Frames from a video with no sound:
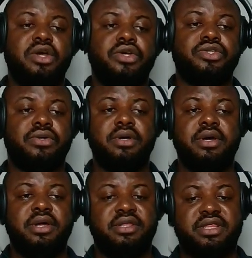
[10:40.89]
So
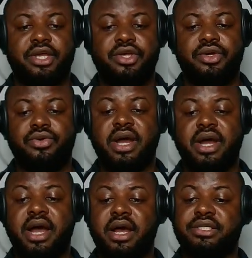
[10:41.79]
thank you,
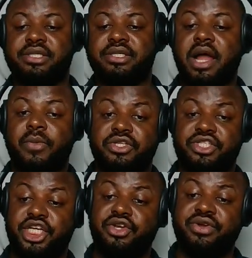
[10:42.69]
and want to
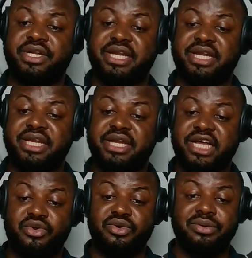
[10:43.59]
see you in the next
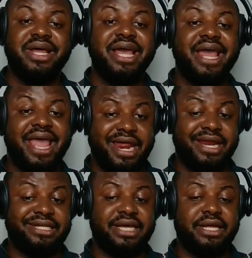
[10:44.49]
video.
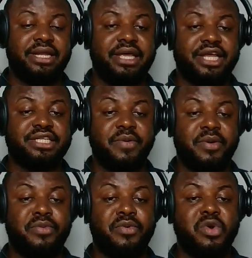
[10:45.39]
Anything is for
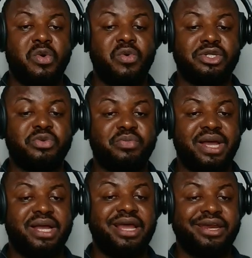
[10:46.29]
people who want to make
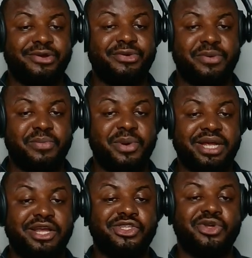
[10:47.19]
the real
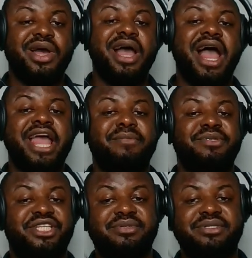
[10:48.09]
money. So I am
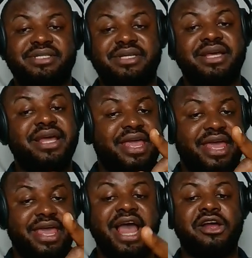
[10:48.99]
Chiefs,
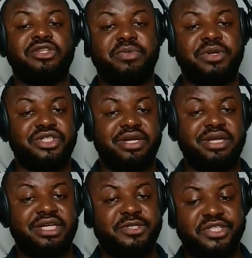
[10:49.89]
AI automation
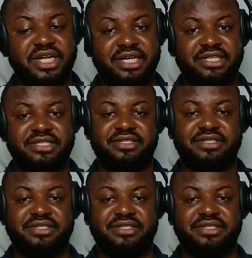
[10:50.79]
specialist.